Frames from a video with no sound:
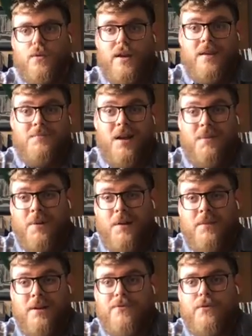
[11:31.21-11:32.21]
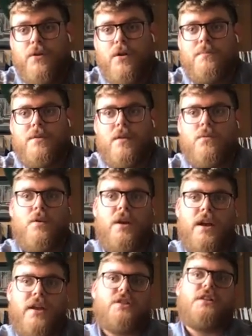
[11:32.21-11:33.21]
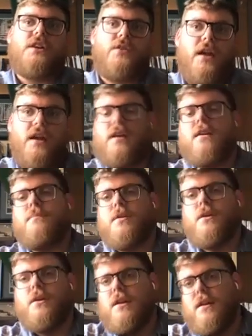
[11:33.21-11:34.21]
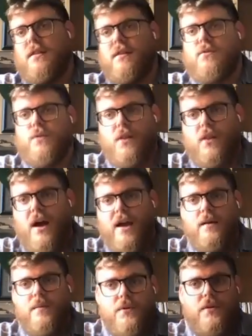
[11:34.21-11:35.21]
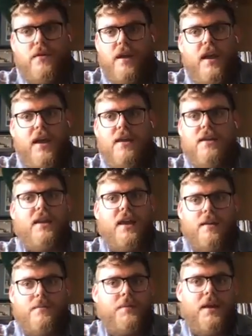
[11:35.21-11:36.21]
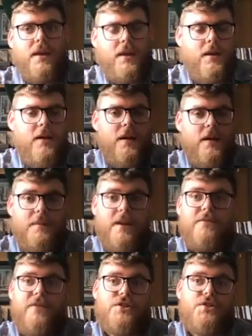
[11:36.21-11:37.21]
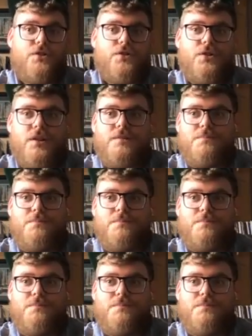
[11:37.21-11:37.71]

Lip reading: in a public forum, then we're actually creating community that's reliable and can be beneficial to us.